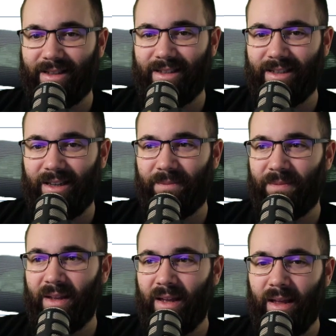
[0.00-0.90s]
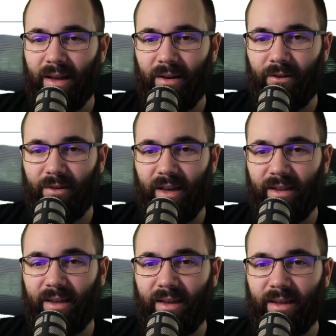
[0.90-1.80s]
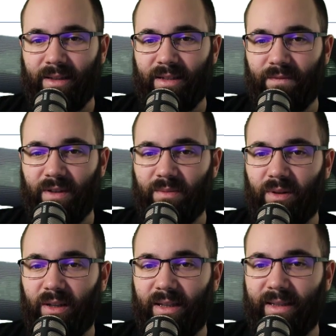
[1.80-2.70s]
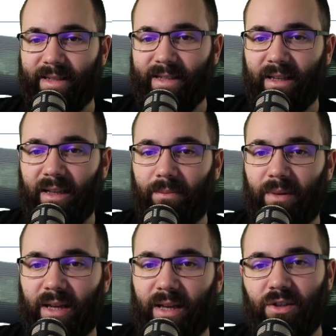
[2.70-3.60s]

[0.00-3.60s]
see. Okay, I think it's visible in the ceiling plan.